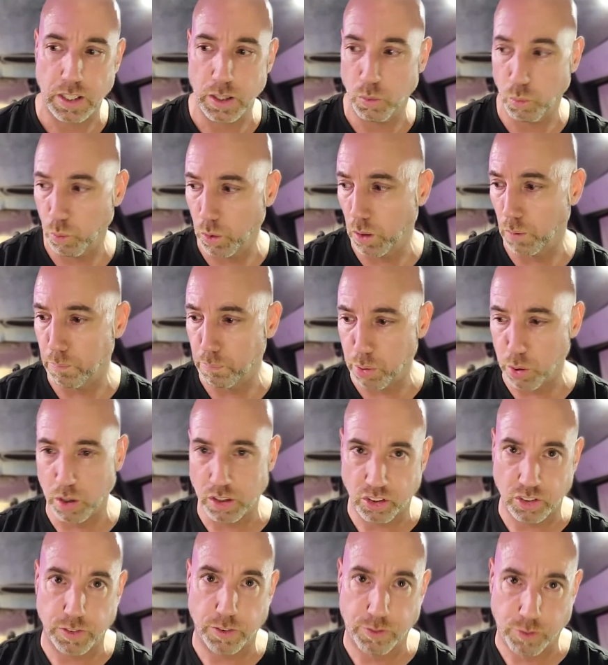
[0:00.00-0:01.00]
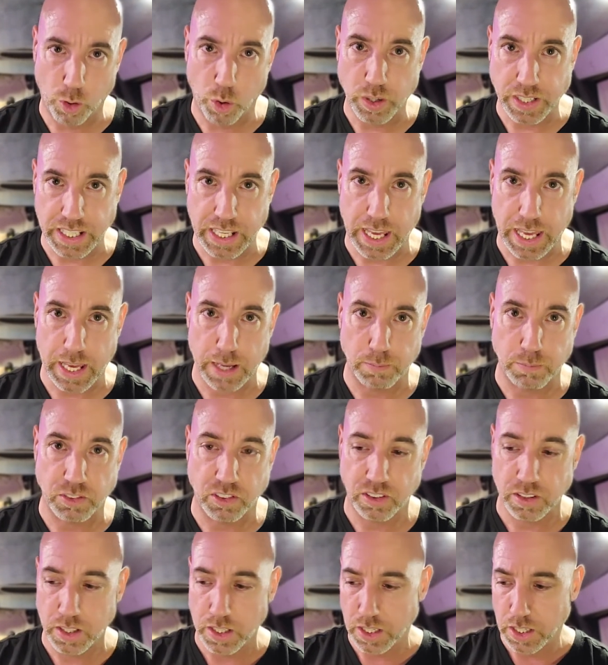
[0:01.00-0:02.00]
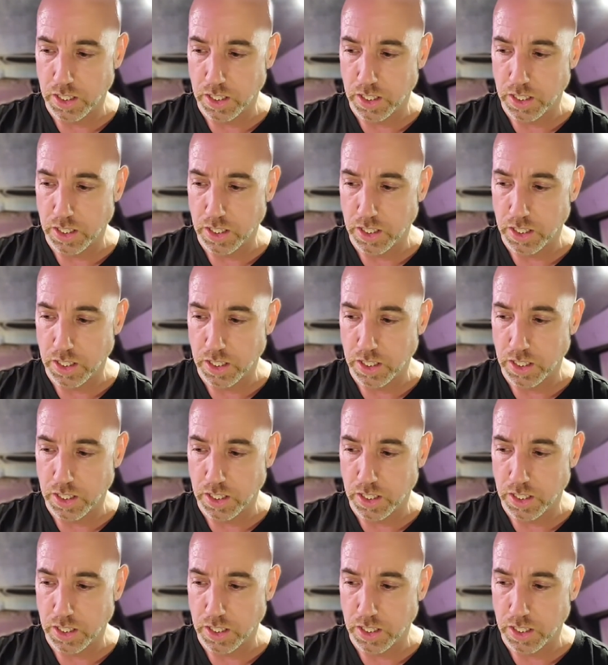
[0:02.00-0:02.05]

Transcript: It will push 40 amps